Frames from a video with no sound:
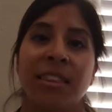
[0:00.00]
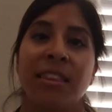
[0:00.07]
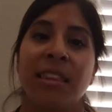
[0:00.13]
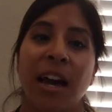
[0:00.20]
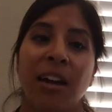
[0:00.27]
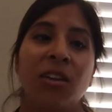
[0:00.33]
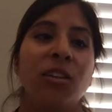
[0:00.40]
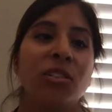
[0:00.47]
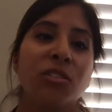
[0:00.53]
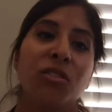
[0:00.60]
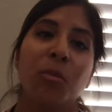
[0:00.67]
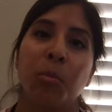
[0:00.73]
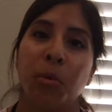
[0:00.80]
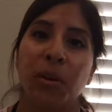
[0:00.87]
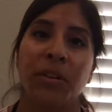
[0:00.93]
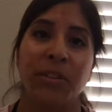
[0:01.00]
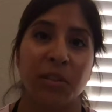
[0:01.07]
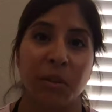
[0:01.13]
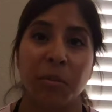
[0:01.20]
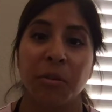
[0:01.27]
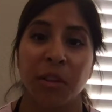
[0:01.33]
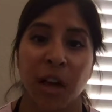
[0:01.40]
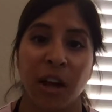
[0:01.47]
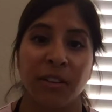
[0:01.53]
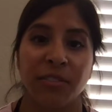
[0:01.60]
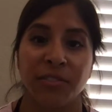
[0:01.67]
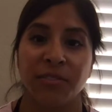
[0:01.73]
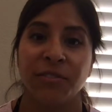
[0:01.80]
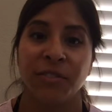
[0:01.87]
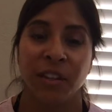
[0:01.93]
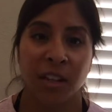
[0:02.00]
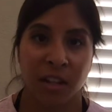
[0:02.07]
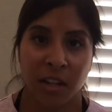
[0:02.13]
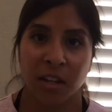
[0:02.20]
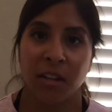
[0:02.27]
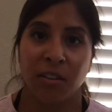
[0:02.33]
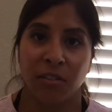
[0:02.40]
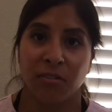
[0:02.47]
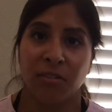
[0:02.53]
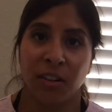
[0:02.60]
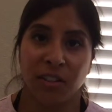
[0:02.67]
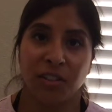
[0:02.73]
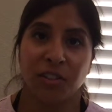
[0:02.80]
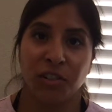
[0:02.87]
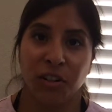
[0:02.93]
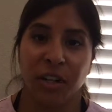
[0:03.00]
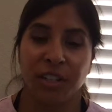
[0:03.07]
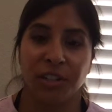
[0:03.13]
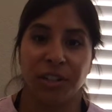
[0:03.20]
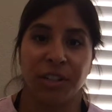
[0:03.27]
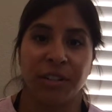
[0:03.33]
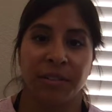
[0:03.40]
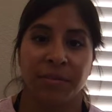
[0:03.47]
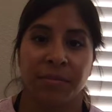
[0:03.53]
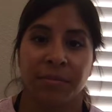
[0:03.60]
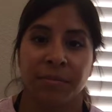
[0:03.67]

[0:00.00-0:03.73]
that also brings up a lot of frustration.